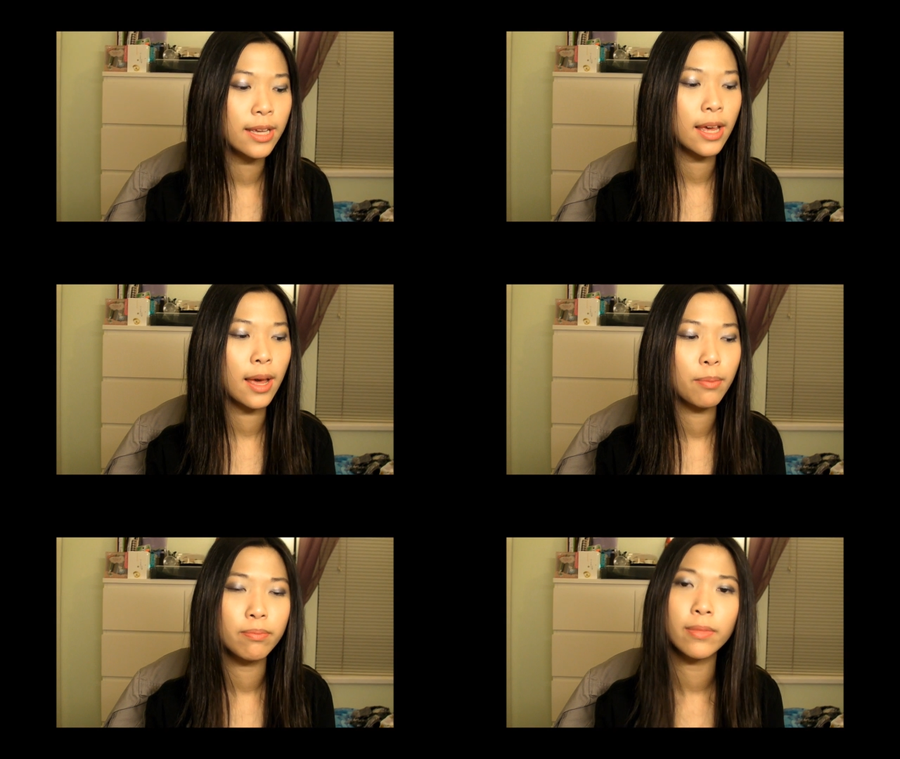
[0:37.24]

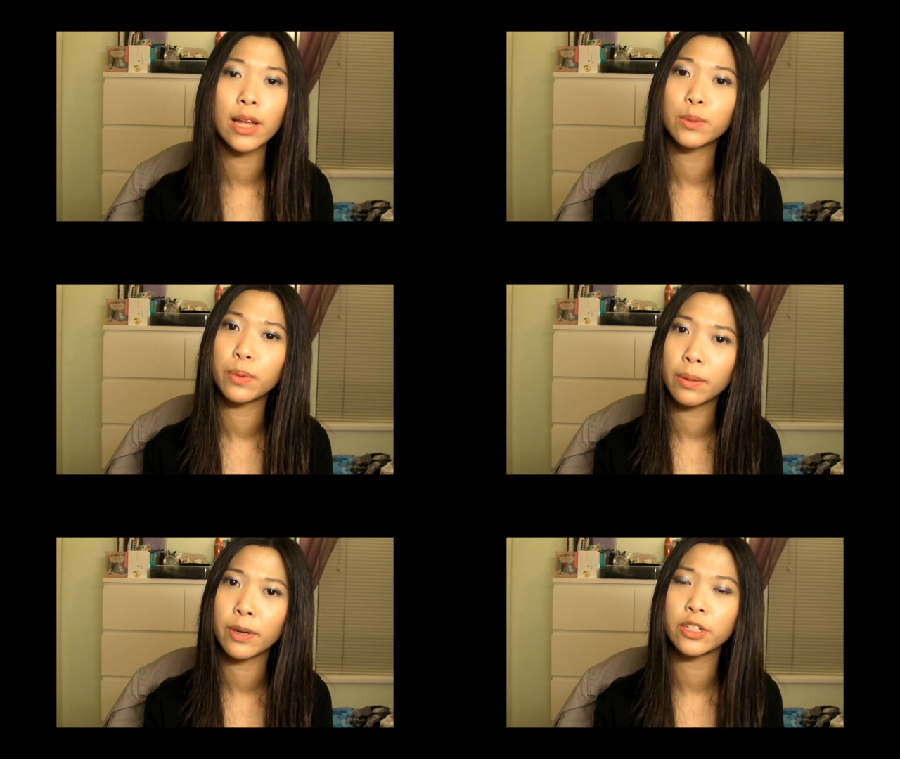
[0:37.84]
yeah, that's
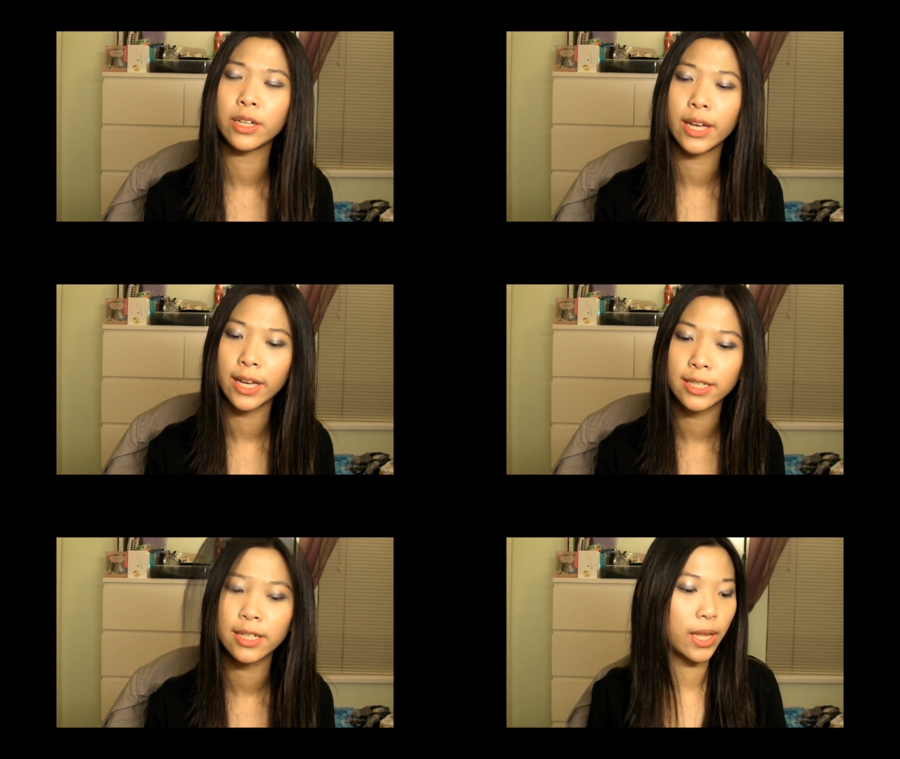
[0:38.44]
pretty much
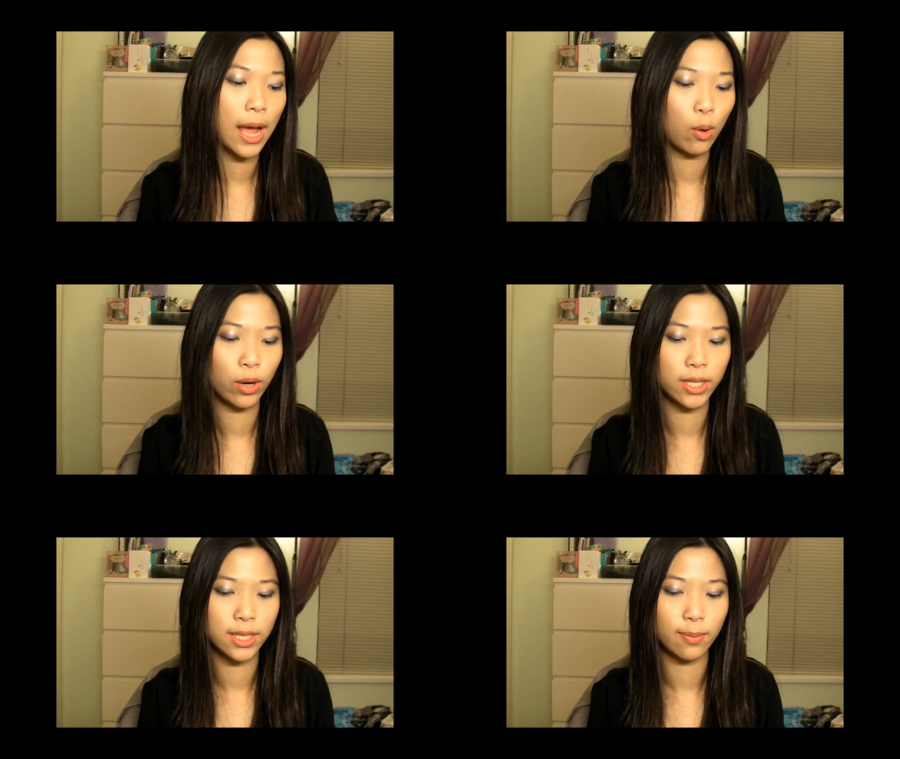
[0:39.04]
it with the
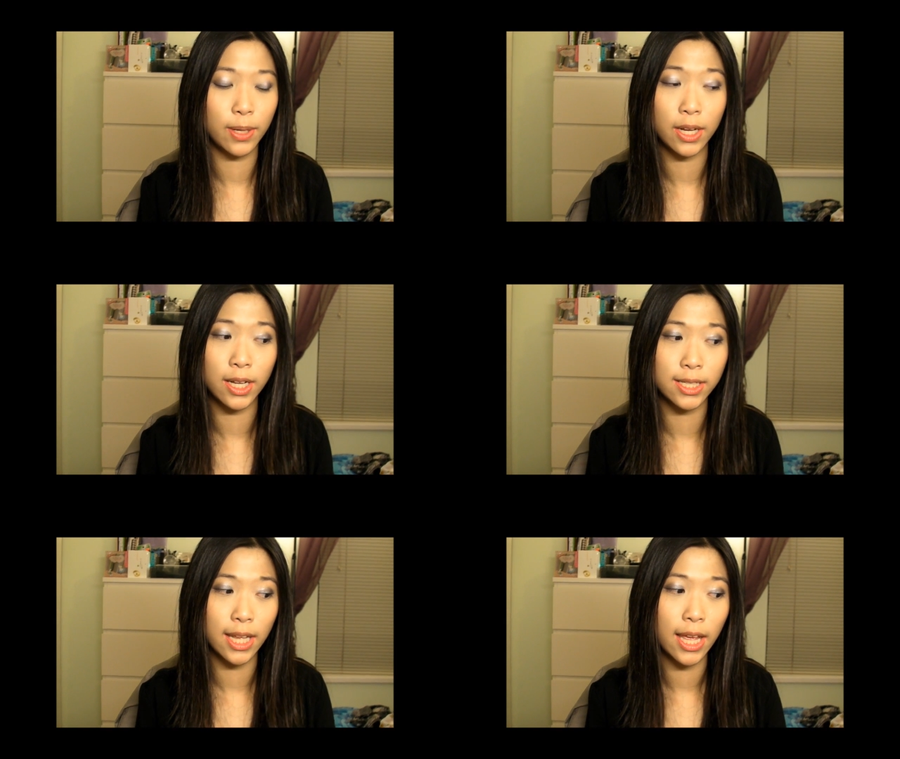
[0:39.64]
outlet stuff
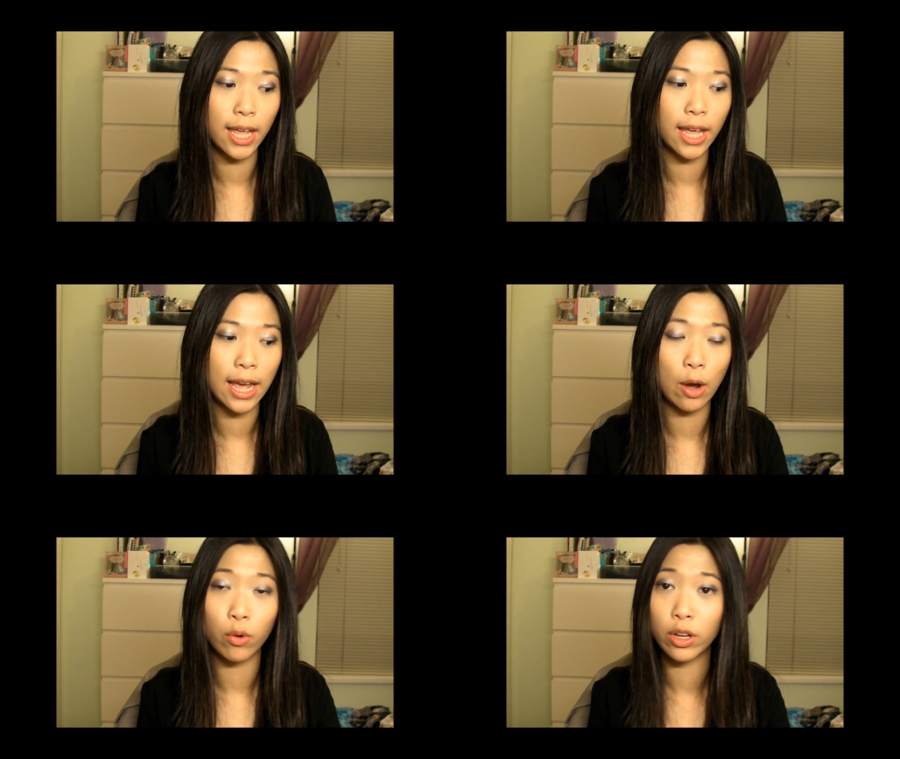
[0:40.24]
because
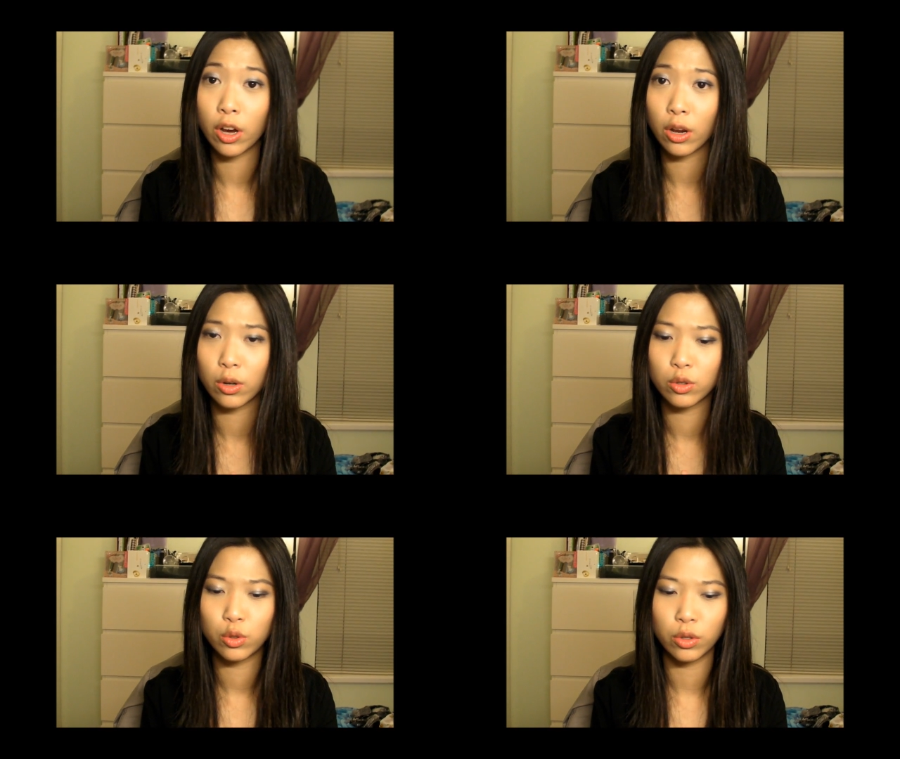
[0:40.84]
I only got
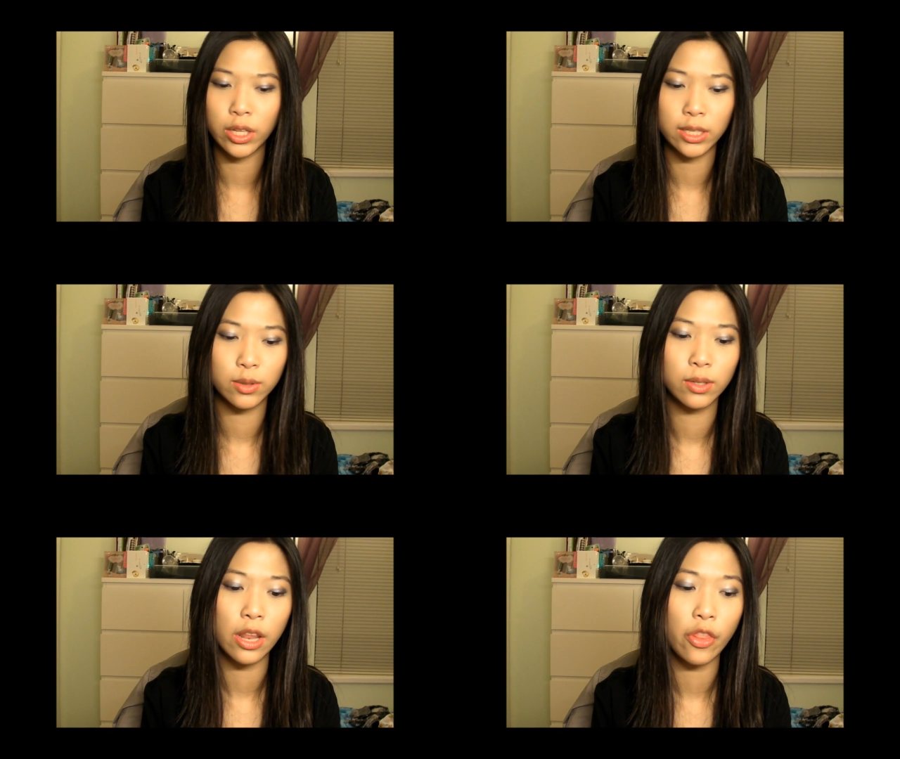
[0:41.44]
two
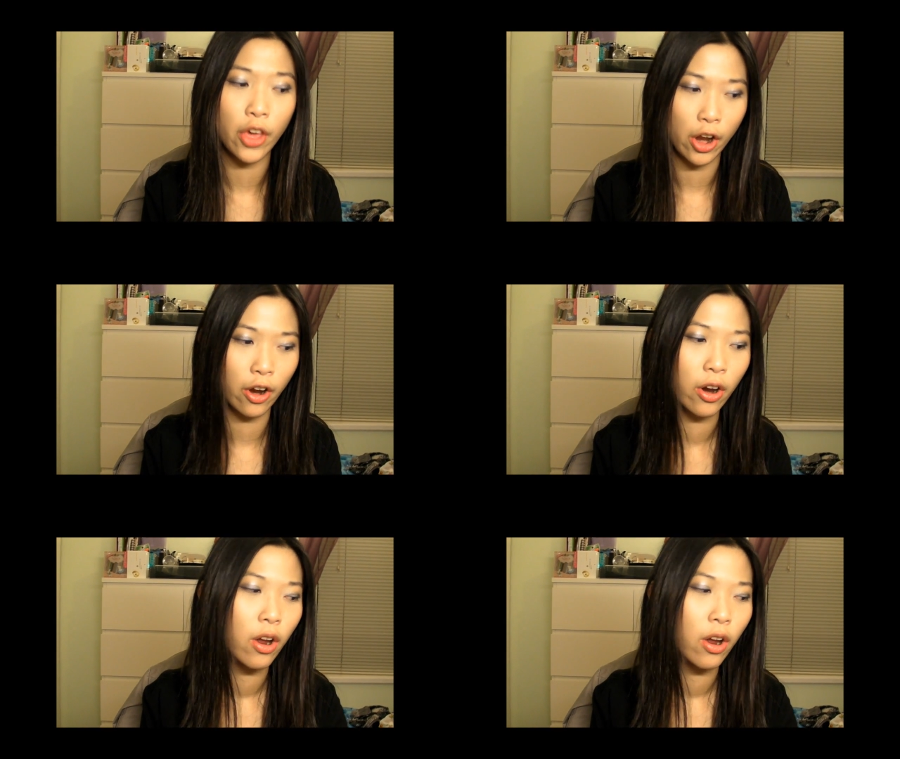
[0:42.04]
things there.